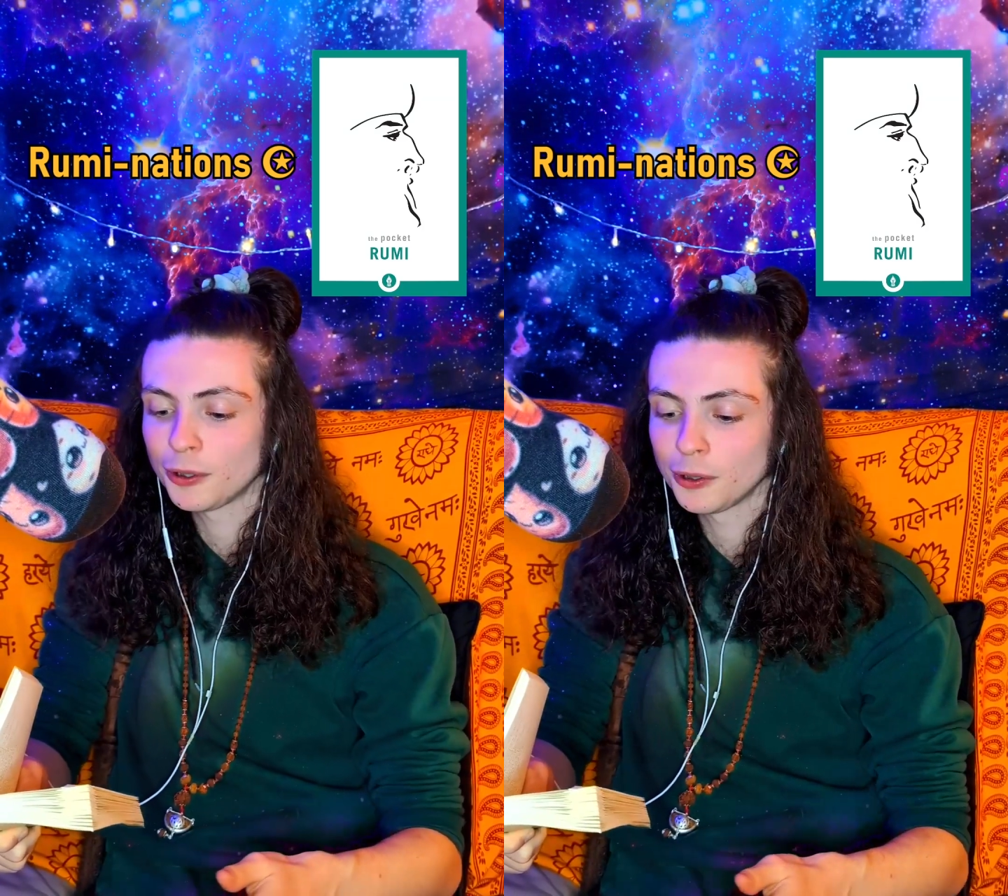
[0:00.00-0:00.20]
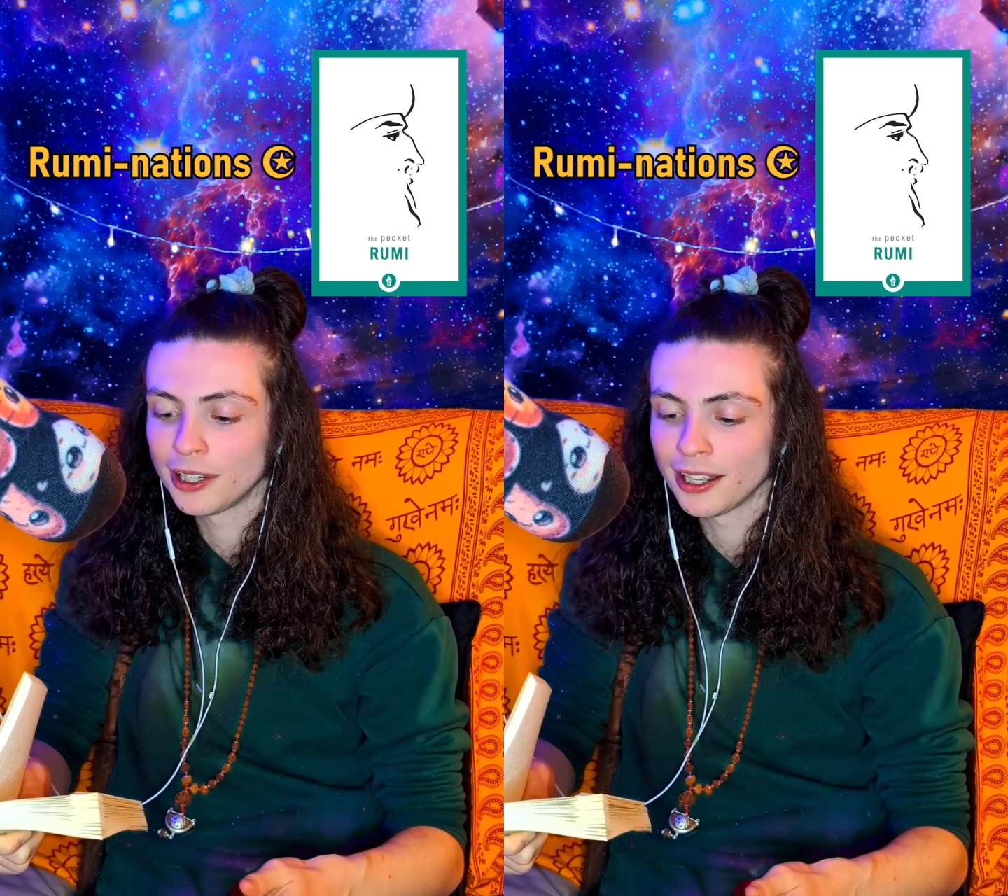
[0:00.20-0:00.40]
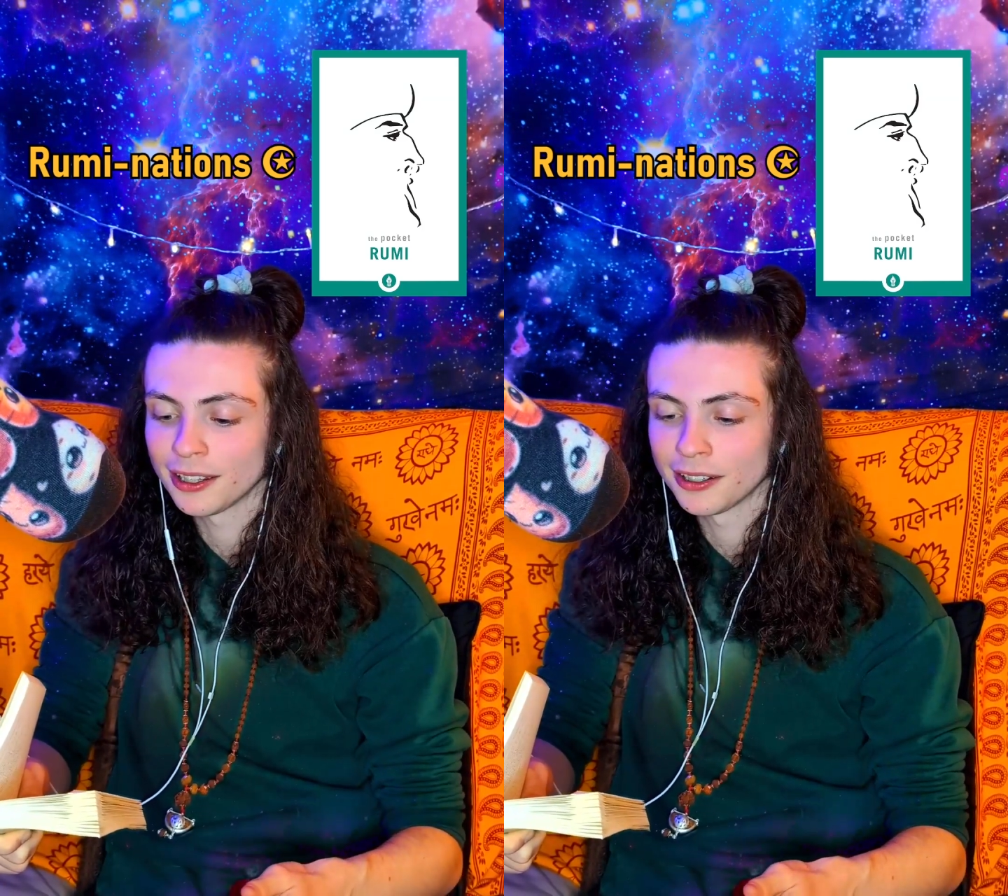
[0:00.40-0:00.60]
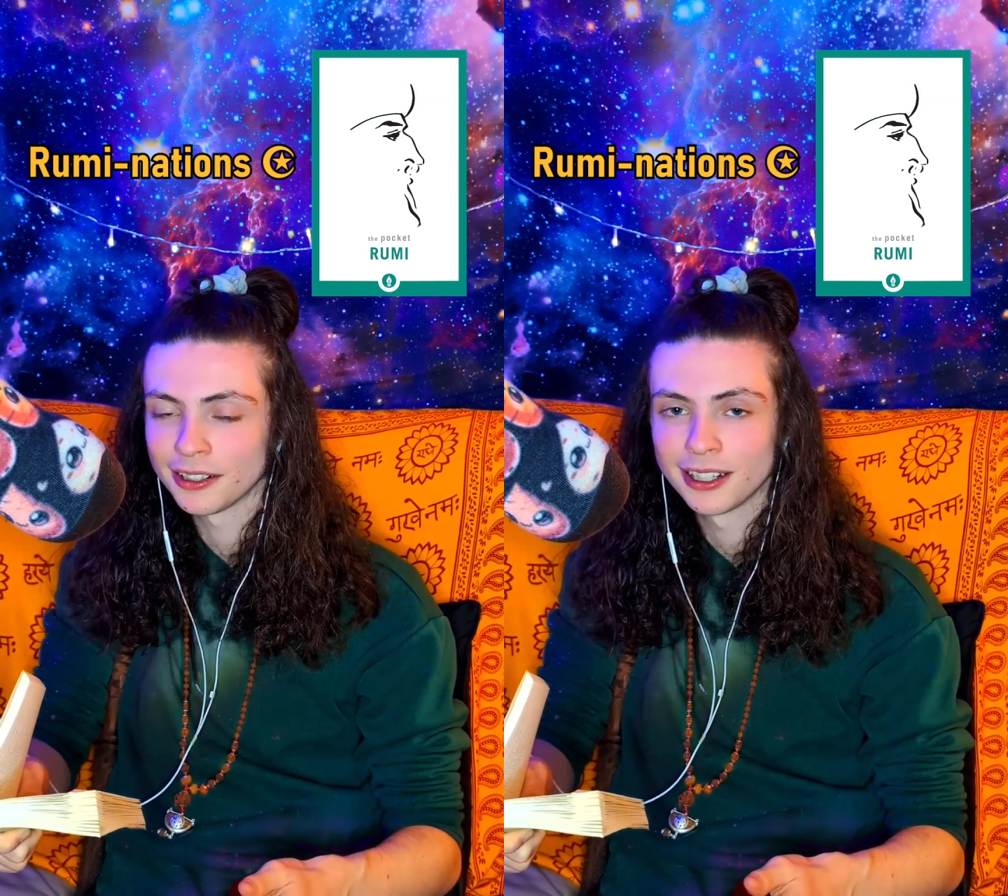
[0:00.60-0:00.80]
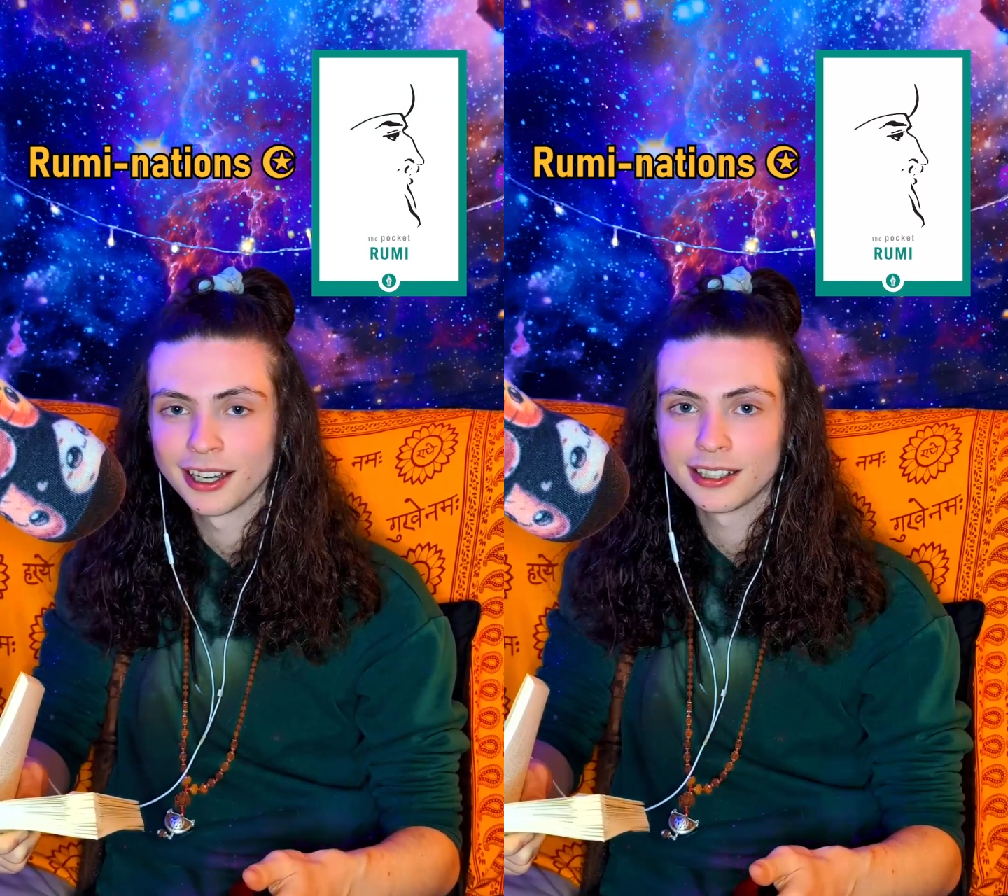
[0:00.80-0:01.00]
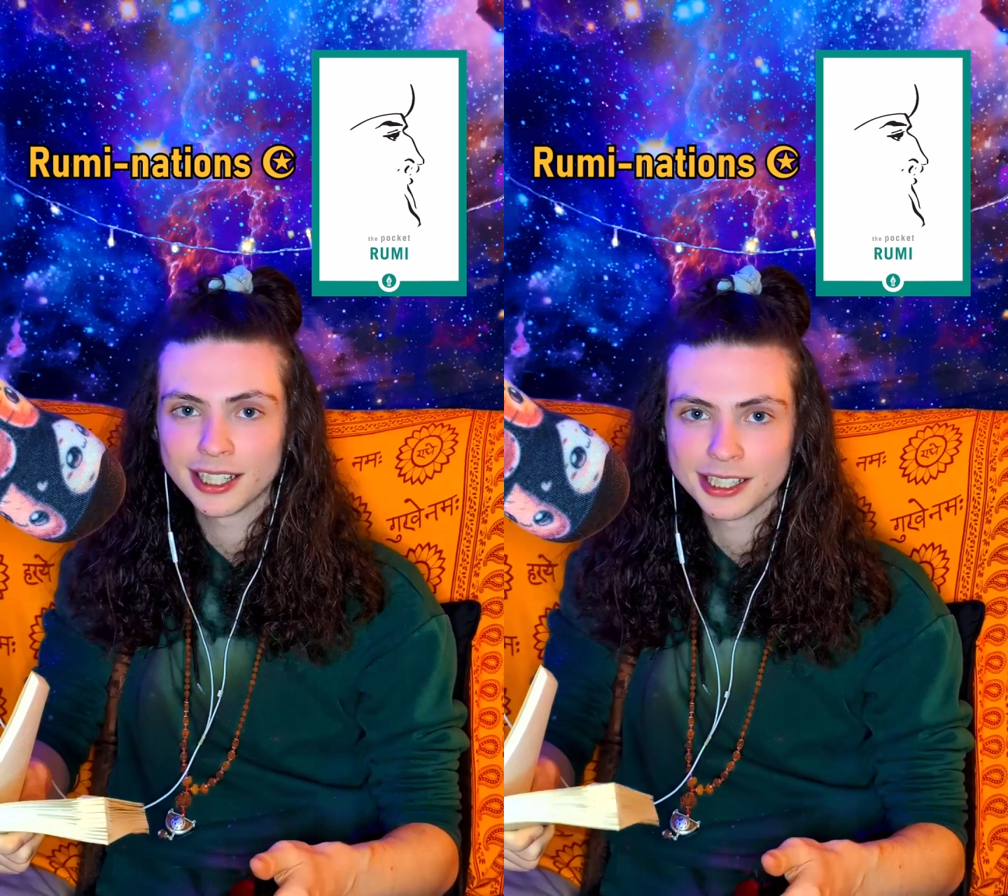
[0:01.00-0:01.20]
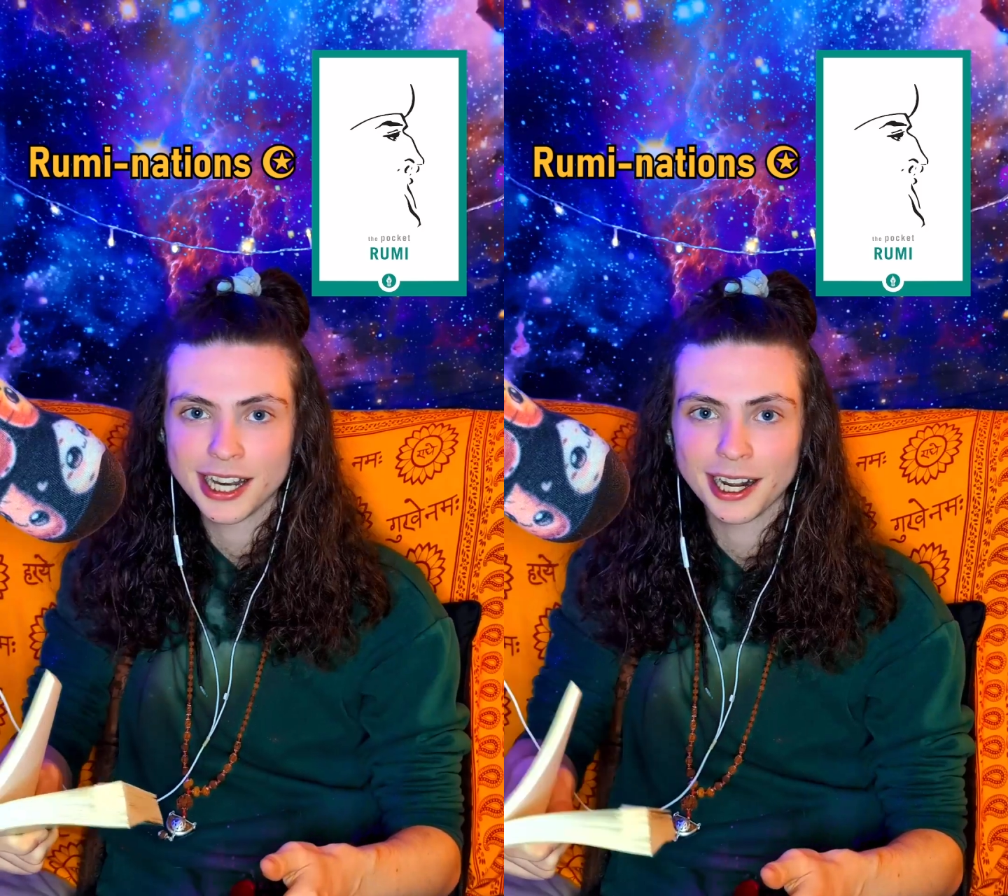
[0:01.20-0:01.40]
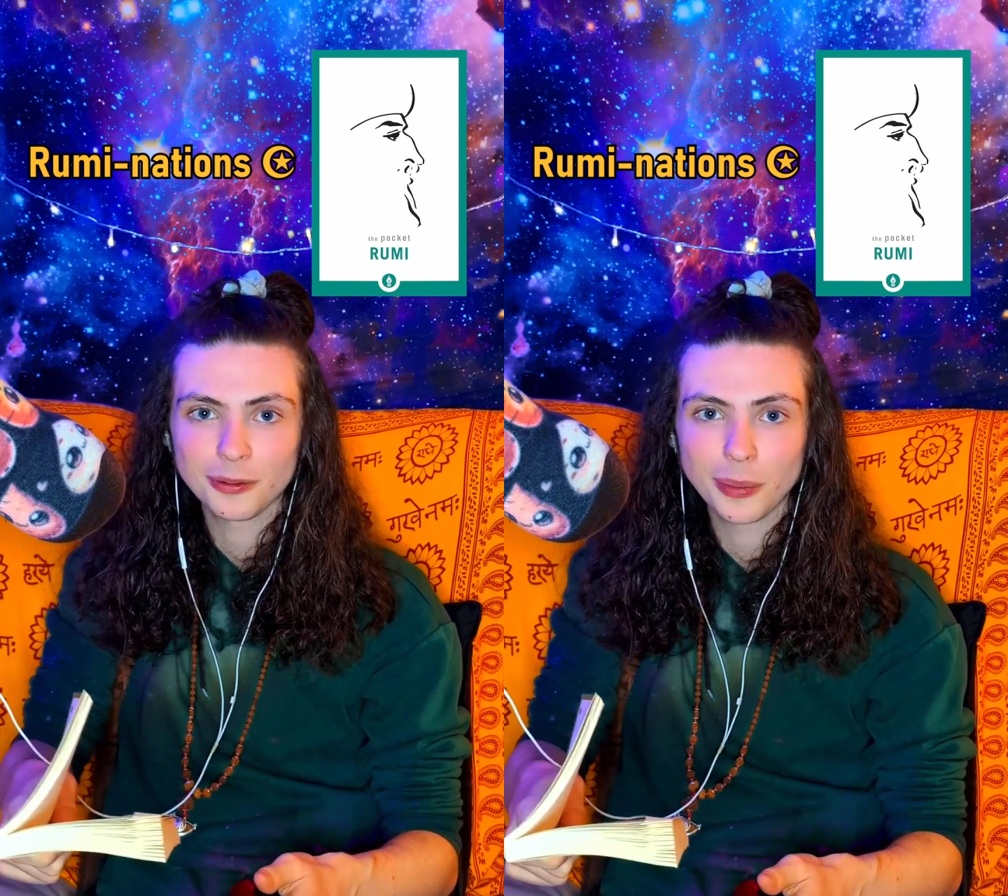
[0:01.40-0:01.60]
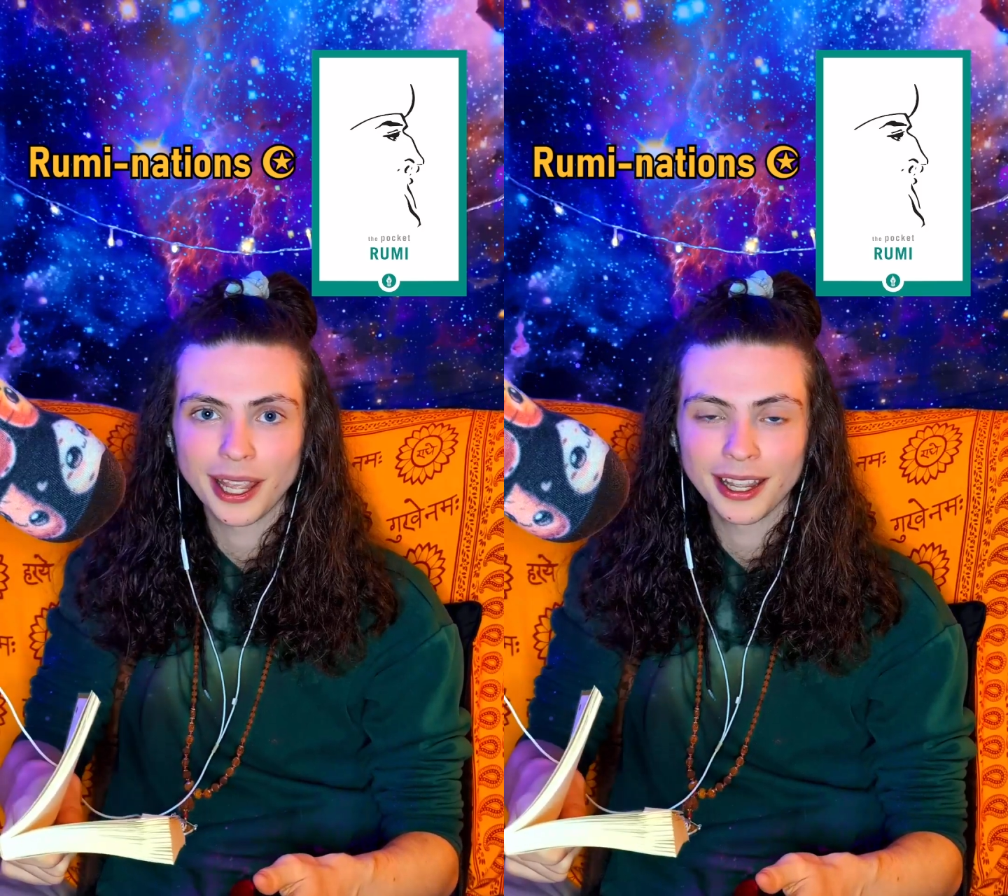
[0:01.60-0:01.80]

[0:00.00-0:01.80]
another, to checkmate.